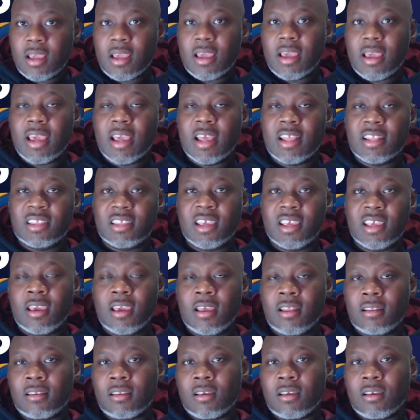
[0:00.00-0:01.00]
and
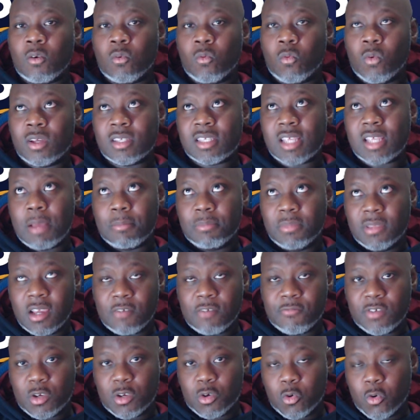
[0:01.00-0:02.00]
then once I'm done
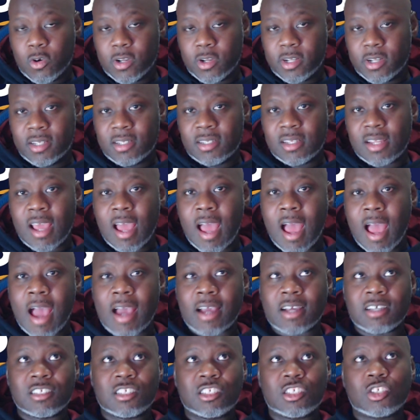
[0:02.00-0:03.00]
recording, I
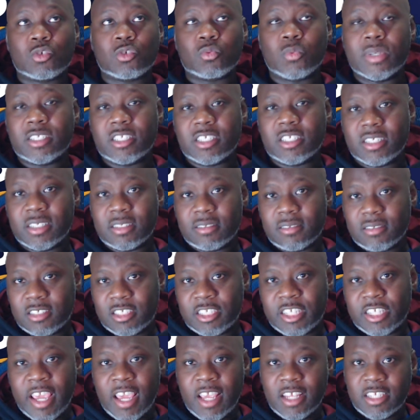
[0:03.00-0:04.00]
can switch it,
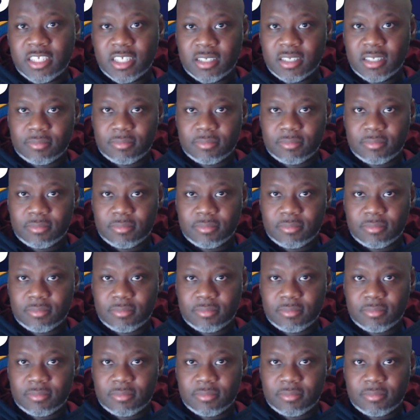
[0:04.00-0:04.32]
change it